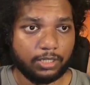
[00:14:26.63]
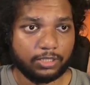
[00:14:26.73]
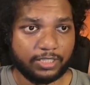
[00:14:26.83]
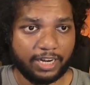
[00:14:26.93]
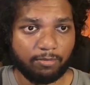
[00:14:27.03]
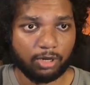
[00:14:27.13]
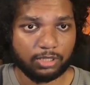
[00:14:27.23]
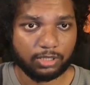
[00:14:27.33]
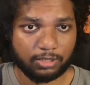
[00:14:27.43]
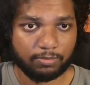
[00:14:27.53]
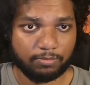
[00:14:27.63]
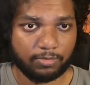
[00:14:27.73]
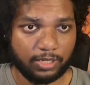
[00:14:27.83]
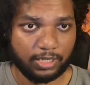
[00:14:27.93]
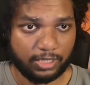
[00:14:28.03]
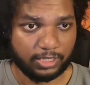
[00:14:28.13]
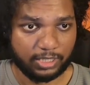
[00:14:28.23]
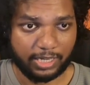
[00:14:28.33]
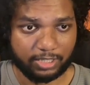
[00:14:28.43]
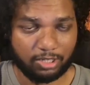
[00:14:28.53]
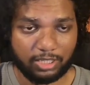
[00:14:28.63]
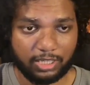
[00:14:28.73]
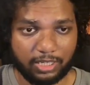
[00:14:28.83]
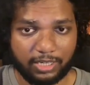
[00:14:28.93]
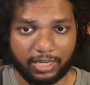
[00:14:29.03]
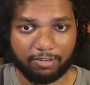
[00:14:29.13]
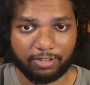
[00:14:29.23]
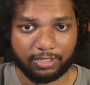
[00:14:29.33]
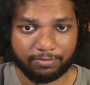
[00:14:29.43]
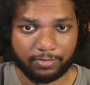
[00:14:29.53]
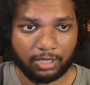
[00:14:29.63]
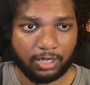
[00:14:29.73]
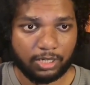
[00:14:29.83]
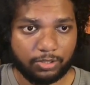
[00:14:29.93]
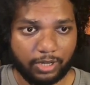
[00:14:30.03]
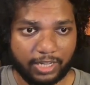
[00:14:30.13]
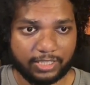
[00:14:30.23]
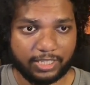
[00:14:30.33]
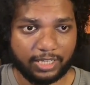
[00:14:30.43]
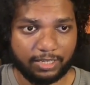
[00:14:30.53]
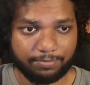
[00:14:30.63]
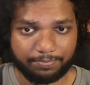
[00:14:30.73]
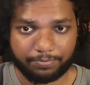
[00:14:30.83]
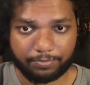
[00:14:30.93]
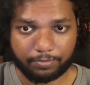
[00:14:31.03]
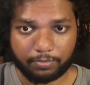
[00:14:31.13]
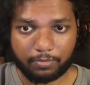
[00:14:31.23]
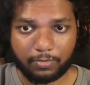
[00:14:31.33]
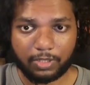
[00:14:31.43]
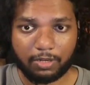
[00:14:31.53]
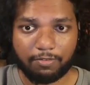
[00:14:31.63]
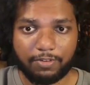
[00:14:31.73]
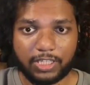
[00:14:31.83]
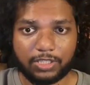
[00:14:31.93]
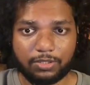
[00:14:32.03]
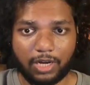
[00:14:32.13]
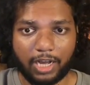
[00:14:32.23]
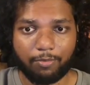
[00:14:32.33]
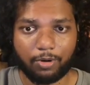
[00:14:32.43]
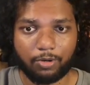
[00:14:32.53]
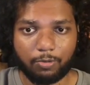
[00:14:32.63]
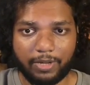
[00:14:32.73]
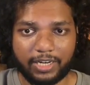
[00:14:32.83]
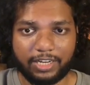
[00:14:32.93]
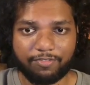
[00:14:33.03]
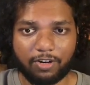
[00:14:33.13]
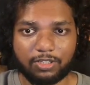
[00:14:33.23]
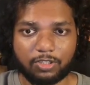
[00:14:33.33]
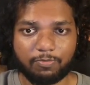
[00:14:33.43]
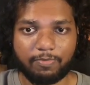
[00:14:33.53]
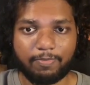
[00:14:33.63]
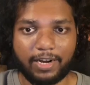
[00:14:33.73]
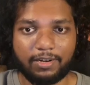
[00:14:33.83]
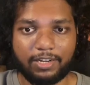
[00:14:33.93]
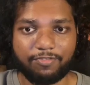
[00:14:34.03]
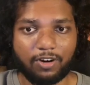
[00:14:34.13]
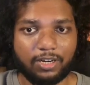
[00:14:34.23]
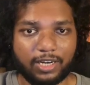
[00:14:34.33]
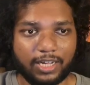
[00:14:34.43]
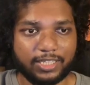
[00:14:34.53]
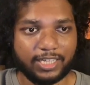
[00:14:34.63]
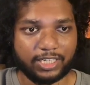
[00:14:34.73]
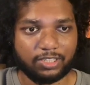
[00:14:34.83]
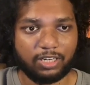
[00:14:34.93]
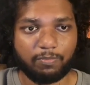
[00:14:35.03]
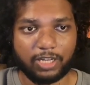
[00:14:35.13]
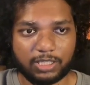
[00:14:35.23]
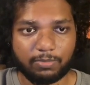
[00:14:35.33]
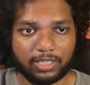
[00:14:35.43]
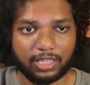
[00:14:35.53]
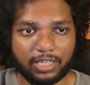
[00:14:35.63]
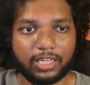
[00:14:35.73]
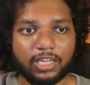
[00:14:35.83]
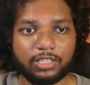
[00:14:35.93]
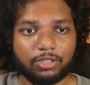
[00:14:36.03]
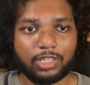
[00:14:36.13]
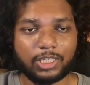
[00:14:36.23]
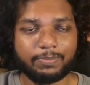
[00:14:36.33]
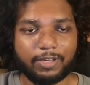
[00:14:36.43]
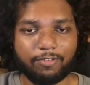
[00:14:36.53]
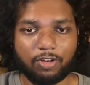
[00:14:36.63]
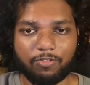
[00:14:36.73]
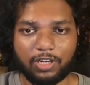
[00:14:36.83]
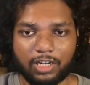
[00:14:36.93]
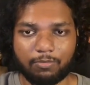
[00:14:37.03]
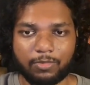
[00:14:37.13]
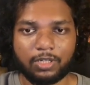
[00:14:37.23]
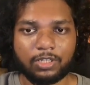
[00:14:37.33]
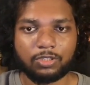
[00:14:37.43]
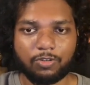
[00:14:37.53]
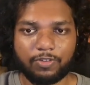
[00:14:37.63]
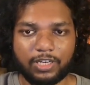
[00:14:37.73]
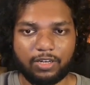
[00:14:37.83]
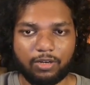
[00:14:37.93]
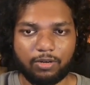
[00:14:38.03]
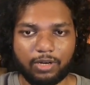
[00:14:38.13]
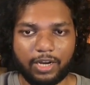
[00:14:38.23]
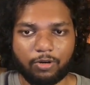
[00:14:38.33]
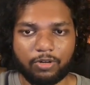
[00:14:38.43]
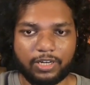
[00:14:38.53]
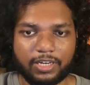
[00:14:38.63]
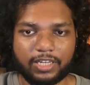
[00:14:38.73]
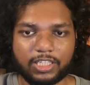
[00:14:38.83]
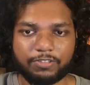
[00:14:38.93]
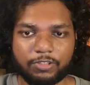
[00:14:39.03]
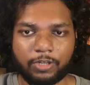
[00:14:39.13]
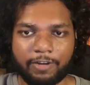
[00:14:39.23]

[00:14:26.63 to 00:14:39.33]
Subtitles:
sandbox. This is actually the real one. So you can see which I want to make default. So my default is actually plus monthly. So this paywall will come. So I don't need this one. So I